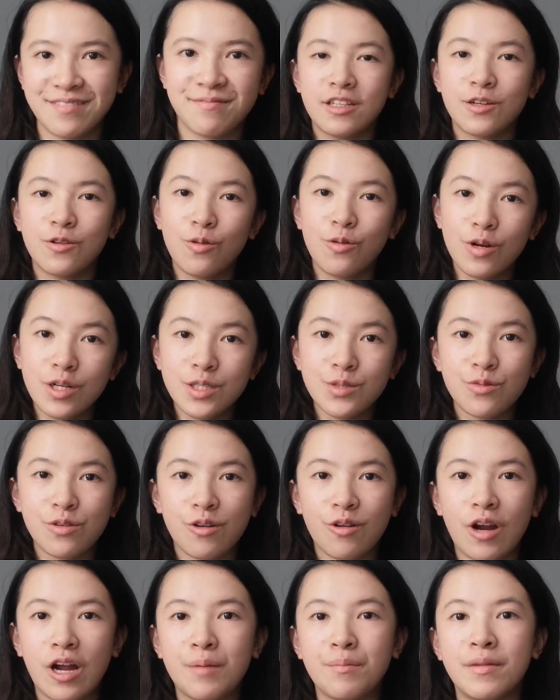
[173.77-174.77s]
The course
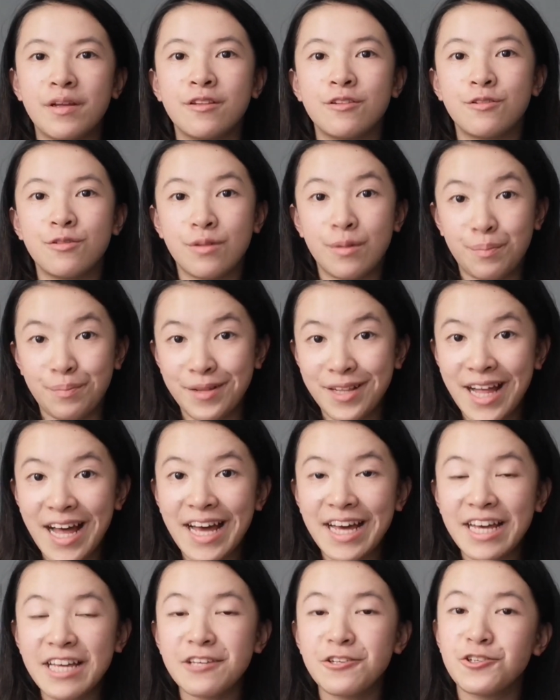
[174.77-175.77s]
requirement to
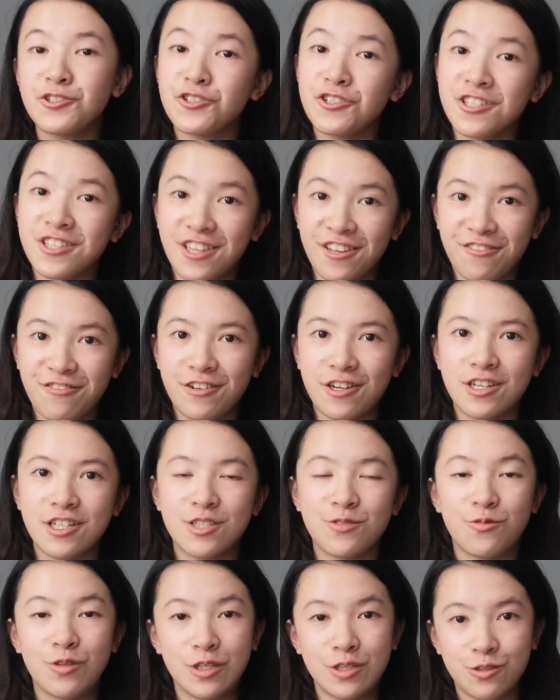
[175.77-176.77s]
apply usually
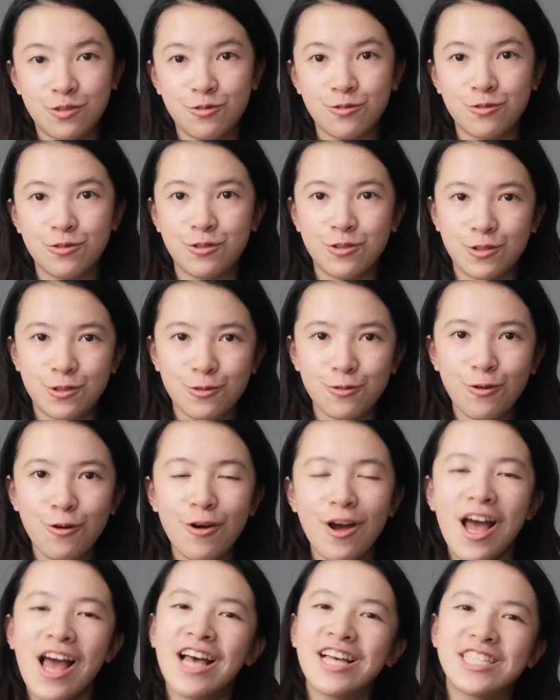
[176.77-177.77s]
differs from school to school,
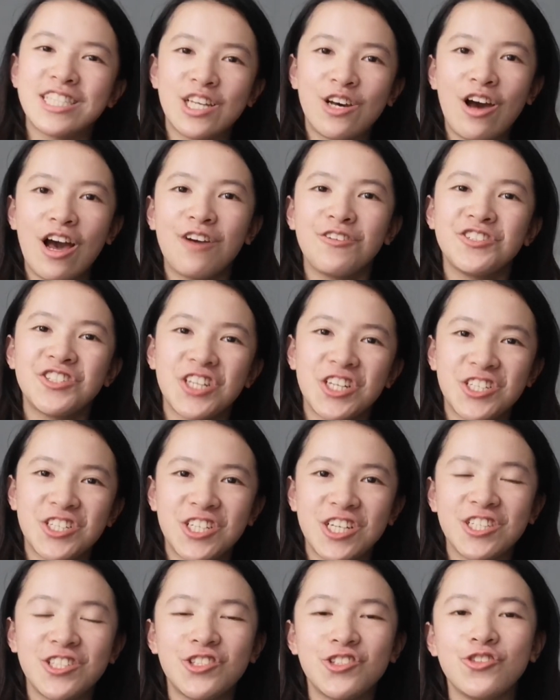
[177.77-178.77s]
so I would
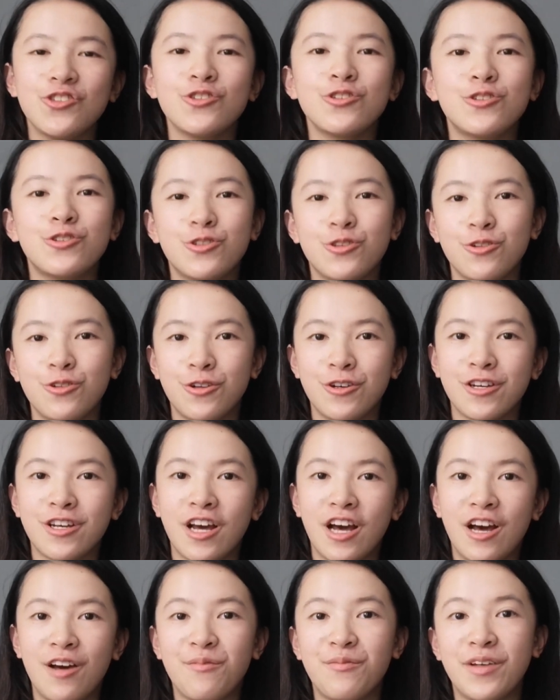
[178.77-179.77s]
suggest you to look
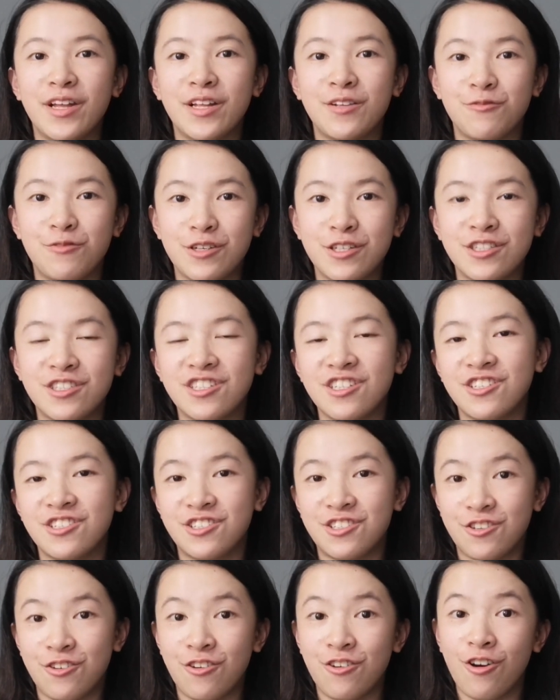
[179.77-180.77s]
up and
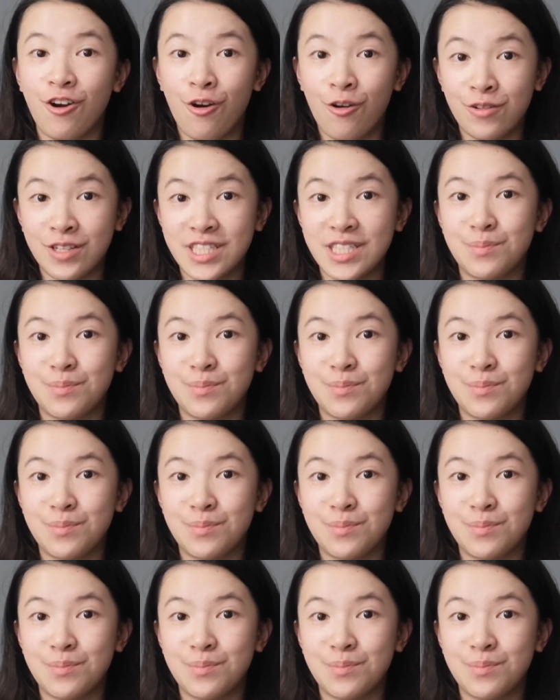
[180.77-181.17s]
research your own